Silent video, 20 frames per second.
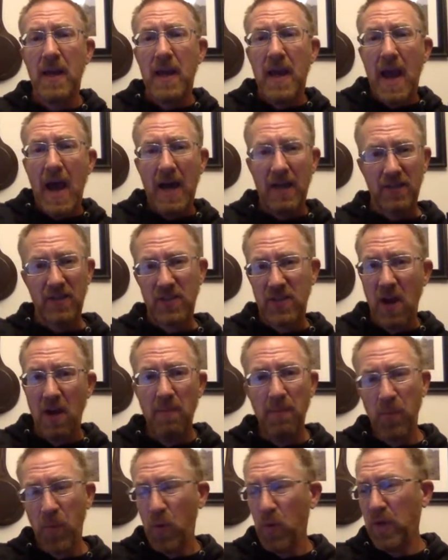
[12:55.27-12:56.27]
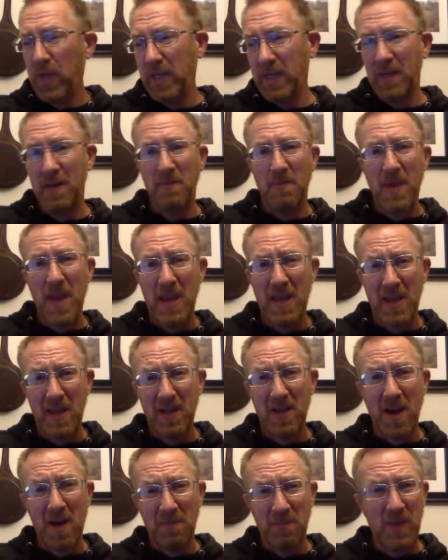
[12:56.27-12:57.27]
At some point, it may
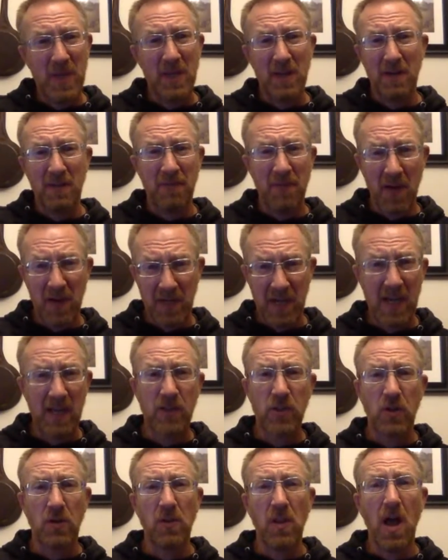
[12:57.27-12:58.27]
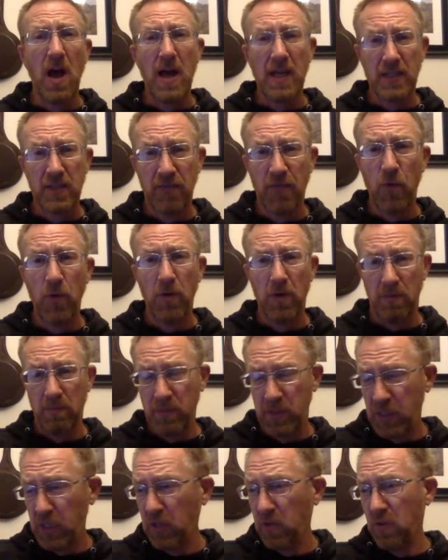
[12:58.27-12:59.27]
end up being a financial loss for him
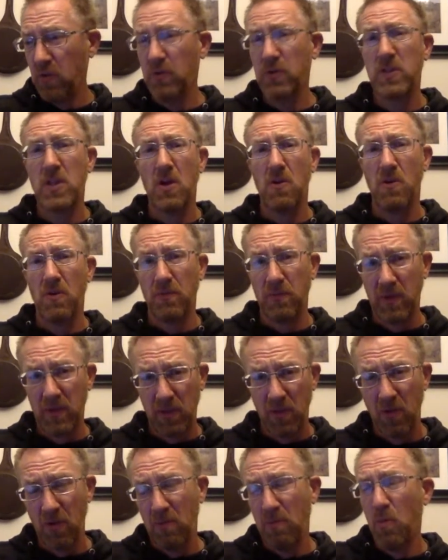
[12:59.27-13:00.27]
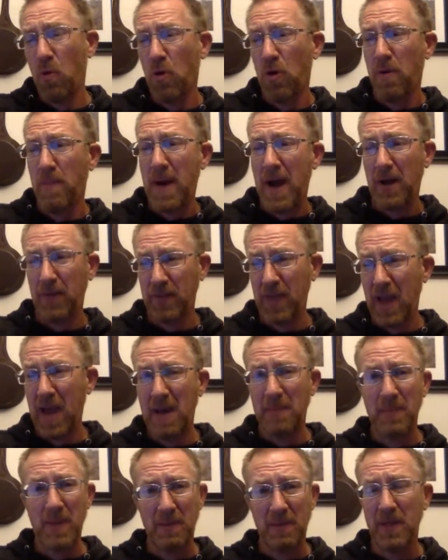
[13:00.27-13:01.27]
too. So when we learn more about that,
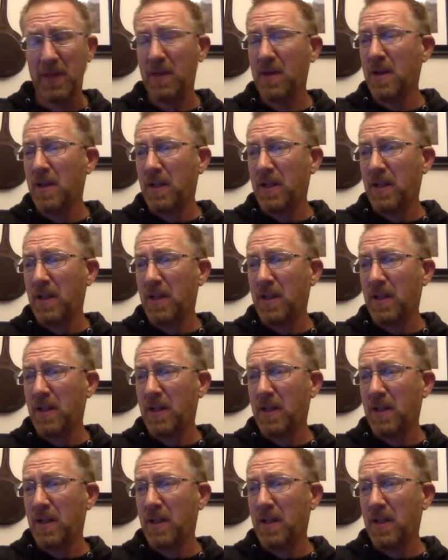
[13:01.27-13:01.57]
maybe